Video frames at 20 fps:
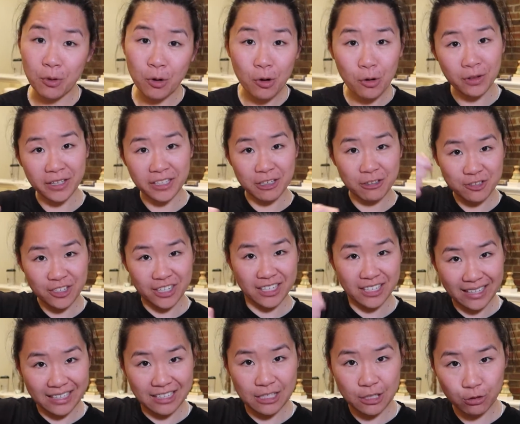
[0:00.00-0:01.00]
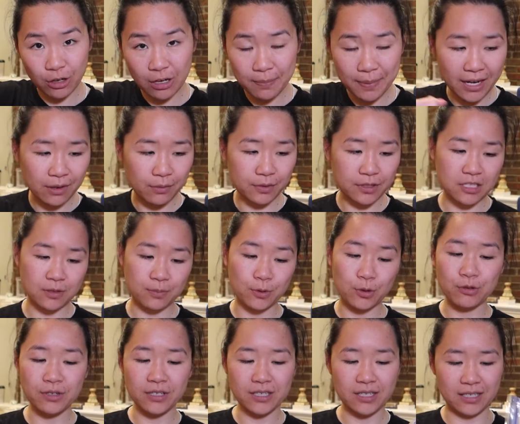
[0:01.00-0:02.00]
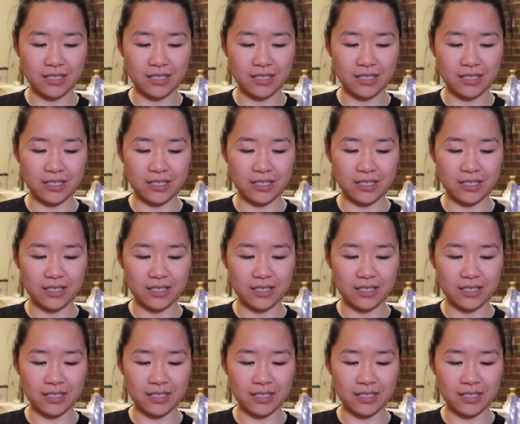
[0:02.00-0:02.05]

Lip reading: bowl and you're trying to like scrape at it with a spoon.